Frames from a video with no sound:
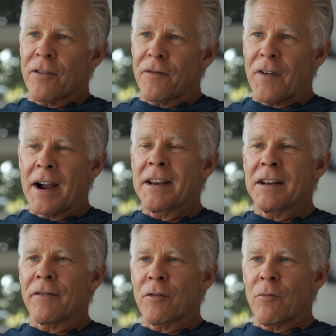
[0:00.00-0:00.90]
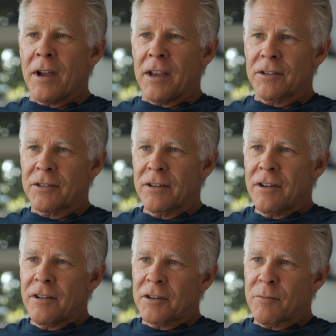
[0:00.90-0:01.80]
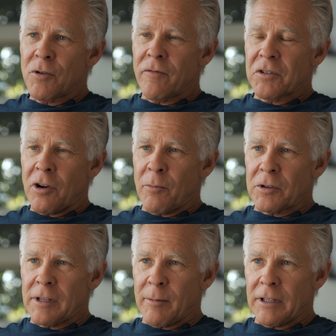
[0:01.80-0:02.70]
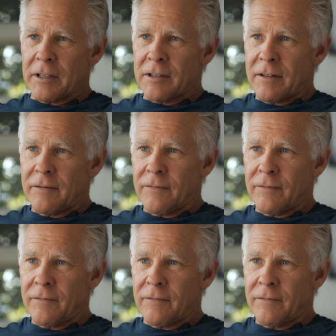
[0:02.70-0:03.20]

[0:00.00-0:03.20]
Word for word: for finding different ways to move is almost limitless.